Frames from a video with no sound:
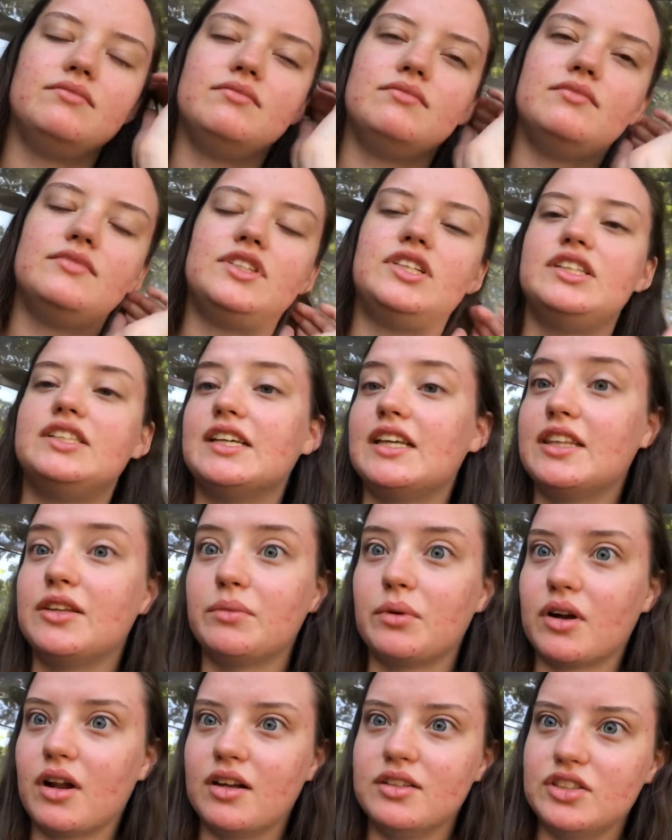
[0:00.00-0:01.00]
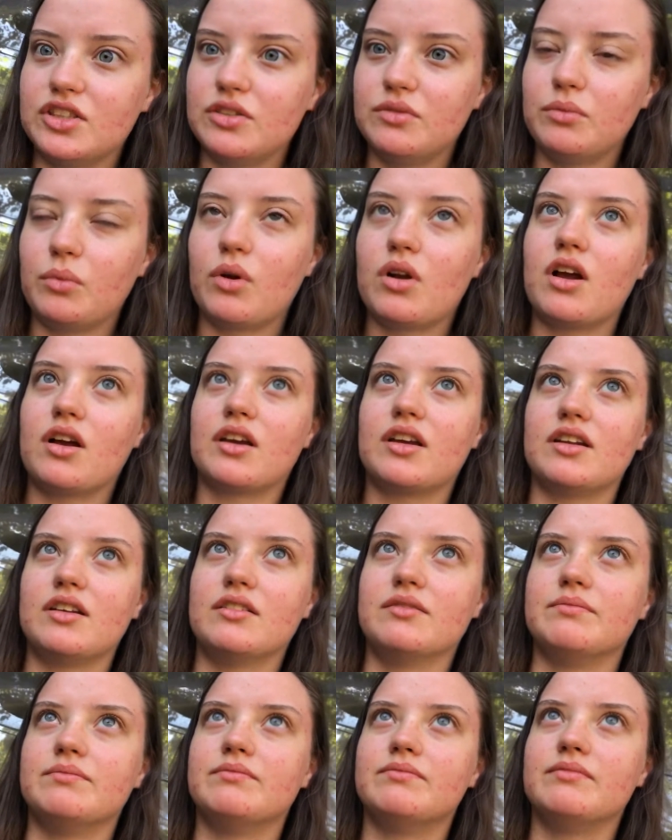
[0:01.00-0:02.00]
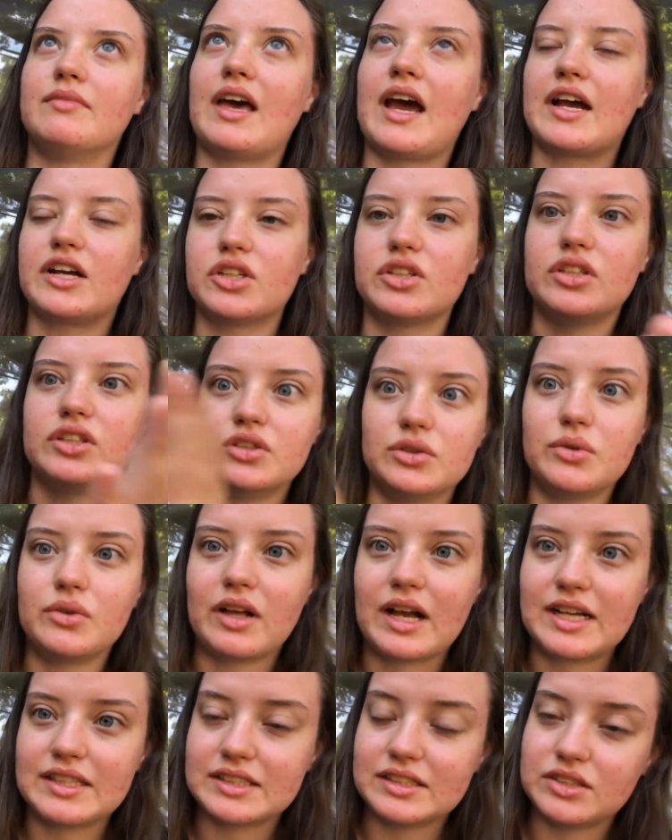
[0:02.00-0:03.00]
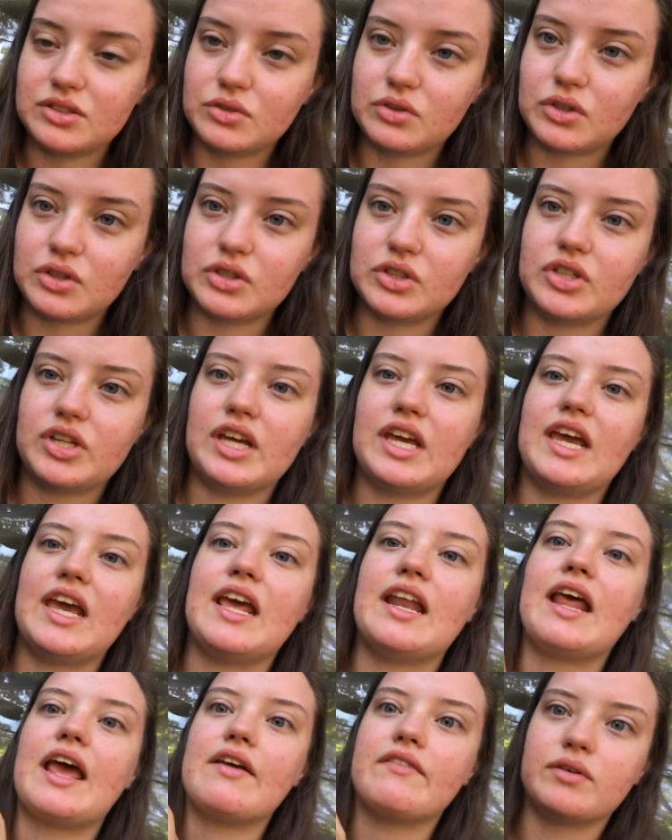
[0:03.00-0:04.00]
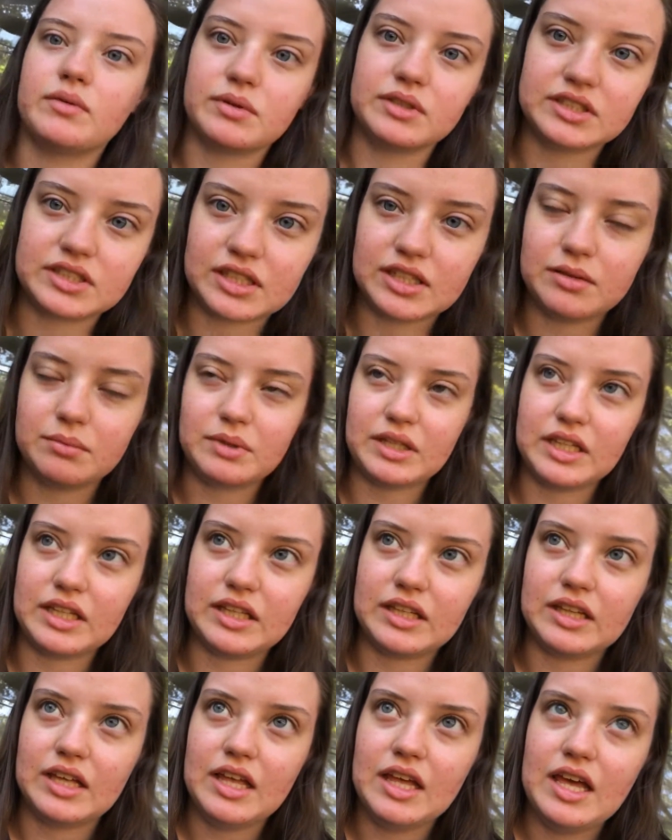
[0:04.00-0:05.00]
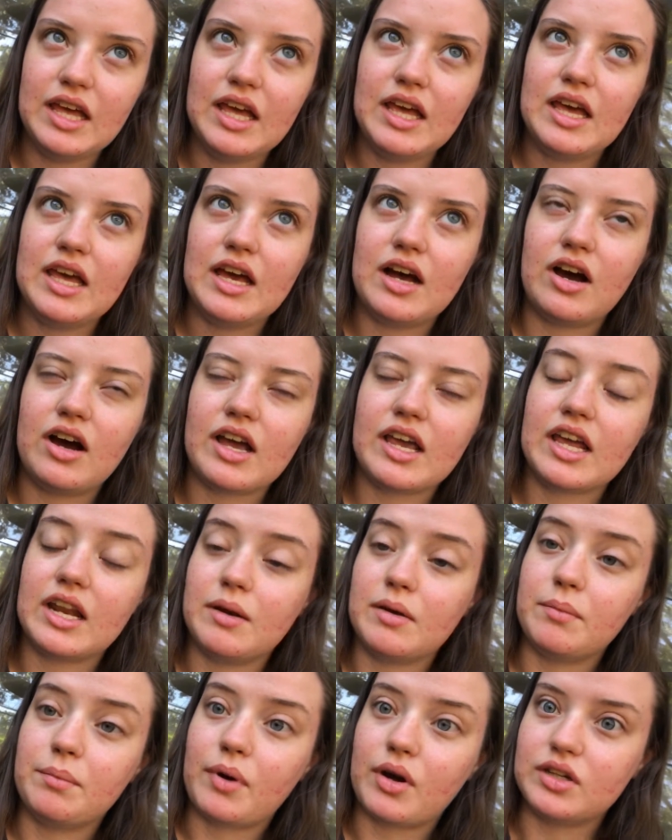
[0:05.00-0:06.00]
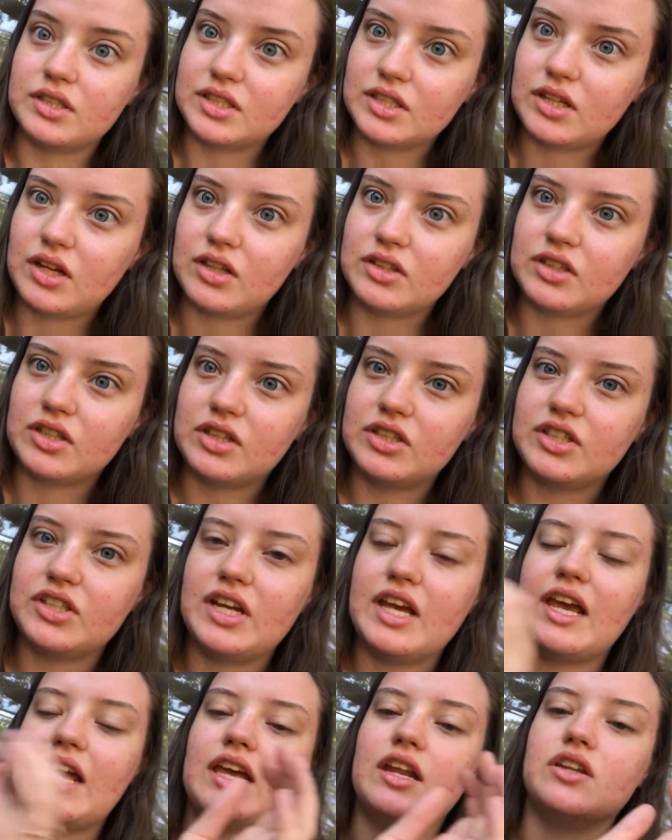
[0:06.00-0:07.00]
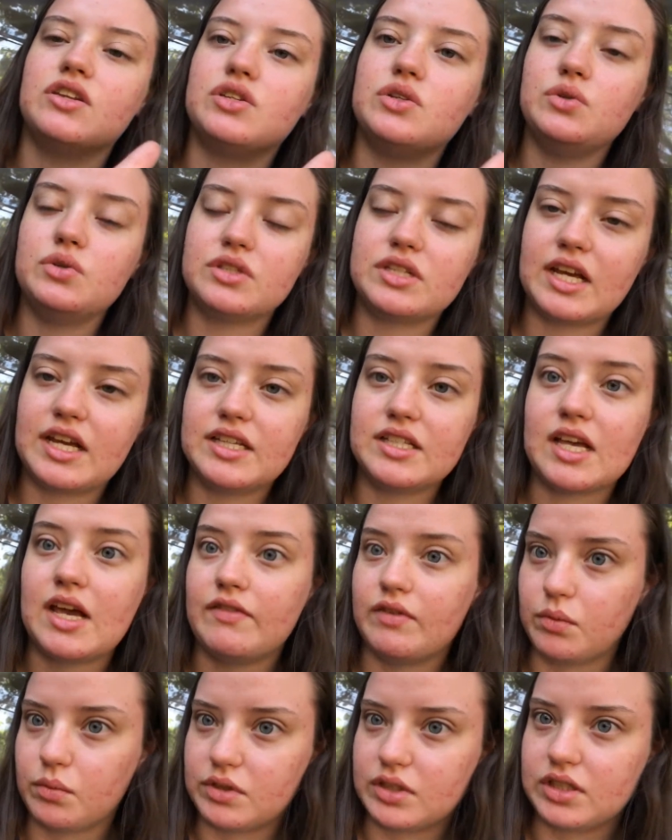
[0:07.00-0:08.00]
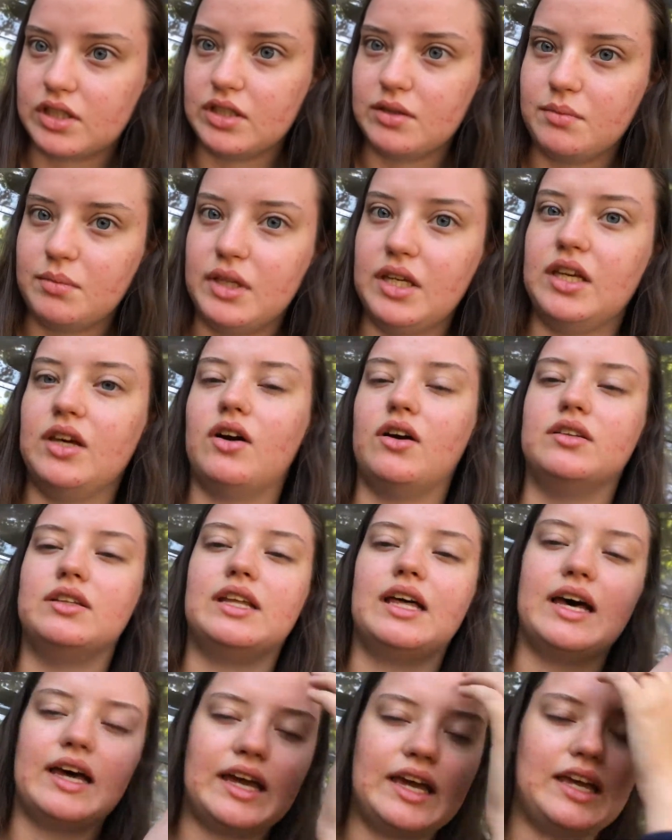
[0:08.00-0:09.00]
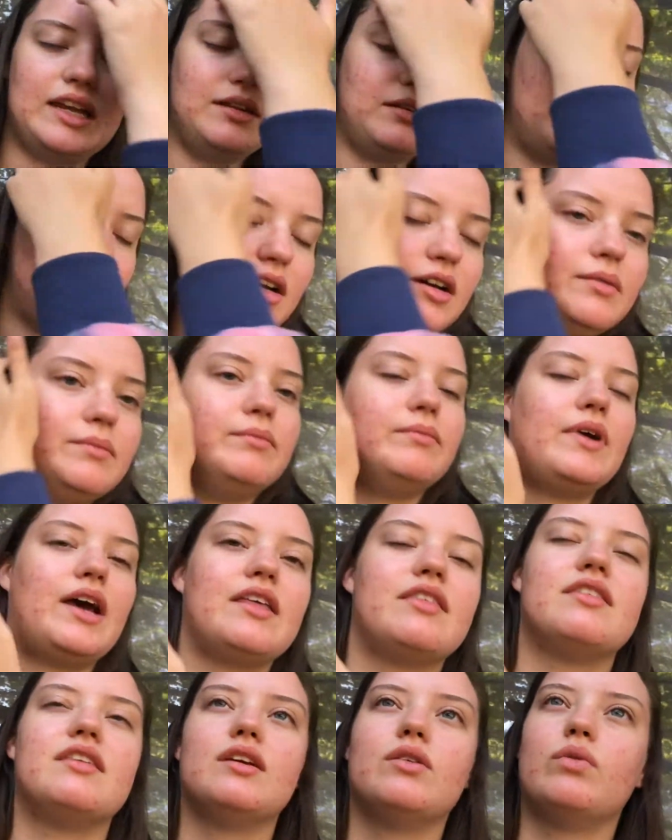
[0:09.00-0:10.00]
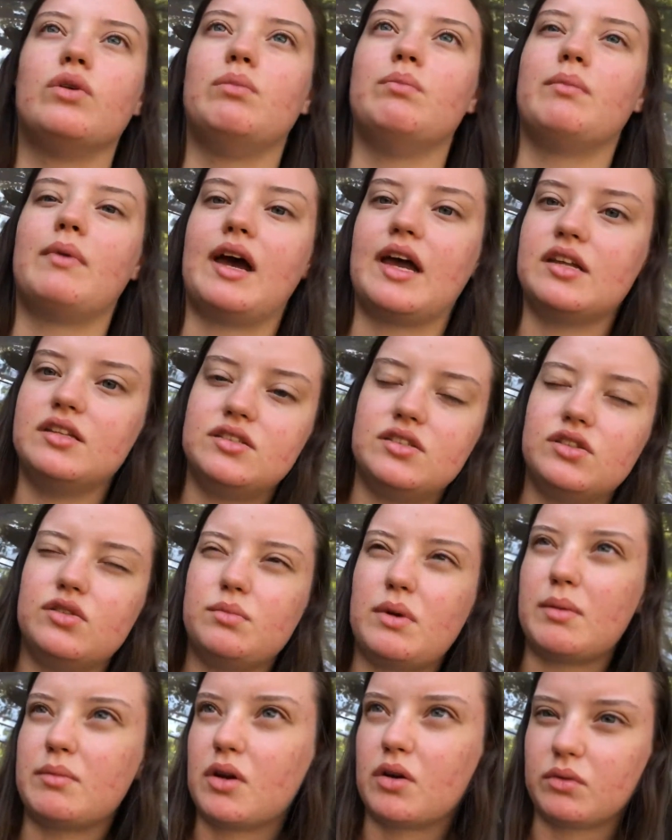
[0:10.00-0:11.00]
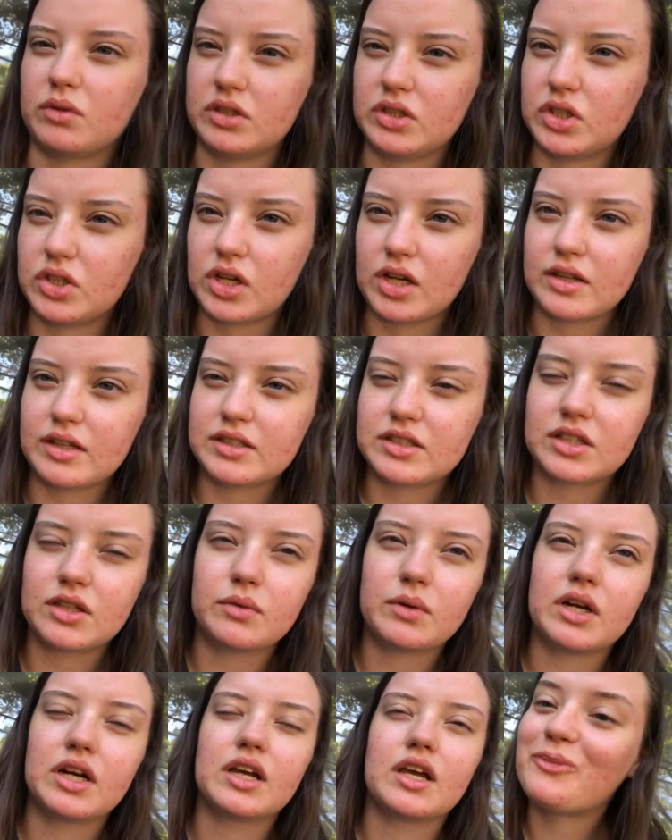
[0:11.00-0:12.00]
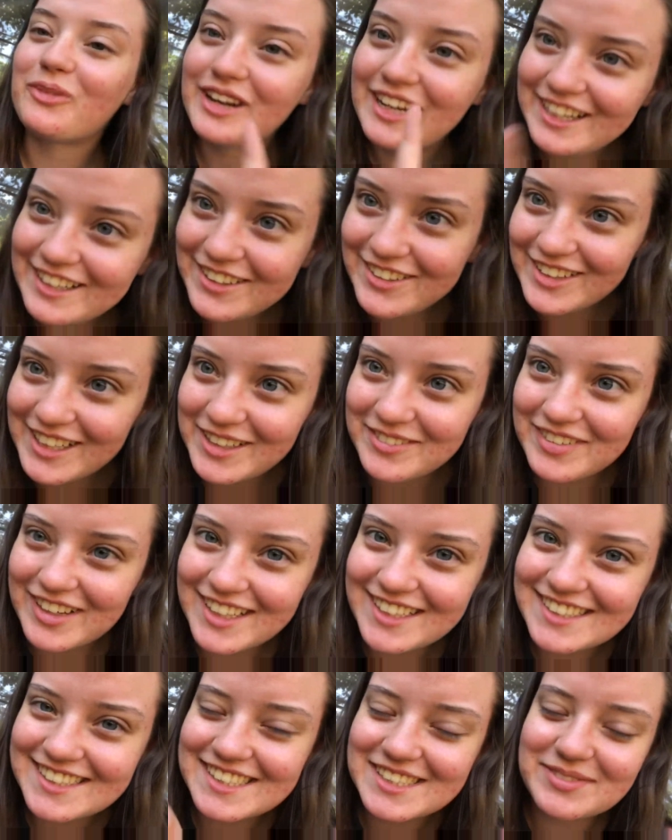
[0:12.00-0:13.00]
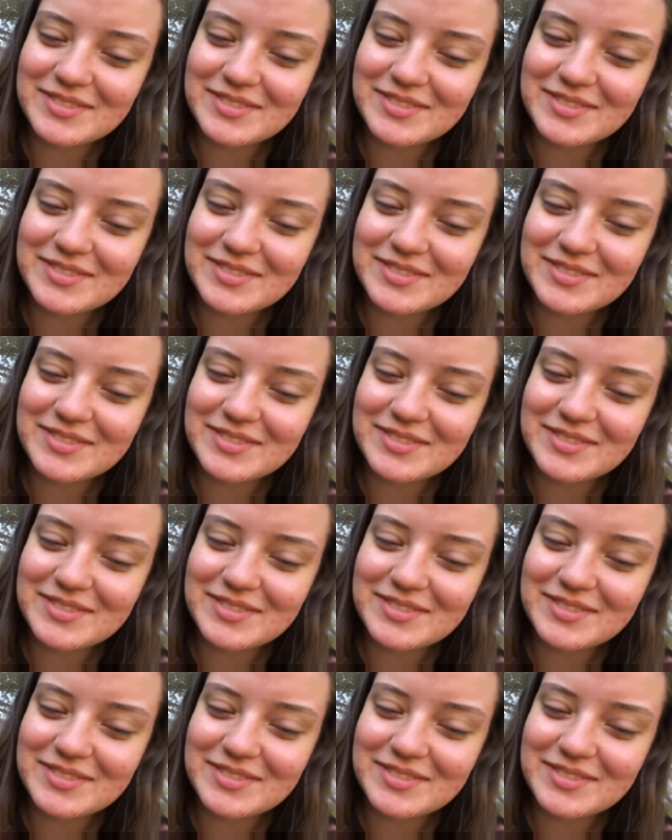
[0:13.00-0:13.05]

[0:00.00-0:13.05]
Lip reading: She said that we're not going to actually do class until Thursday, and everyone's going to be in person on Thursday, and Tuesdays everyone's going to be online. I think we might Zoom. I'm not really sure how that's going to work. Read your emails.